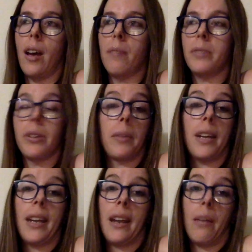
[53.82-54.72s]
So I'm
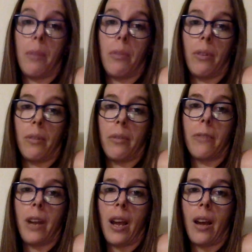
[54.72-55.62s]
going to get a whiteboard, but
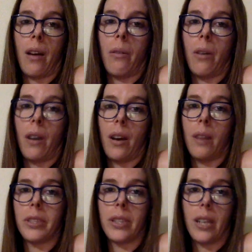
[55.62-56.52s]
for now,
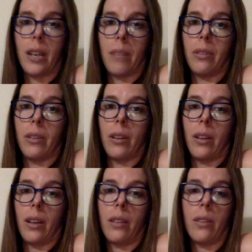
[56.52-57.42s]
I'm just going to upload all
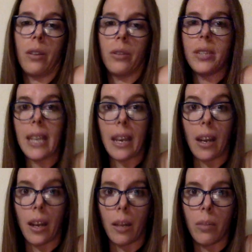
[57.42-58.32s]
the code to
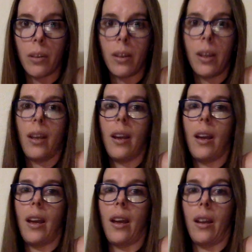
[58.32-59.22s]
GitHub,
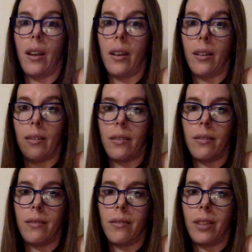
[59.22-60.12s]
and
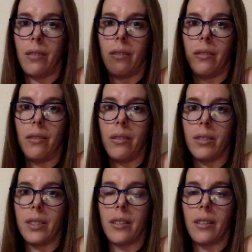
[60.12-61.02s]
you can
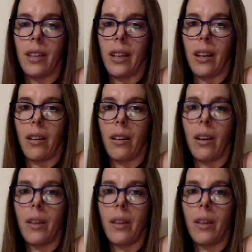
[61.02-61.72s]
see the link here.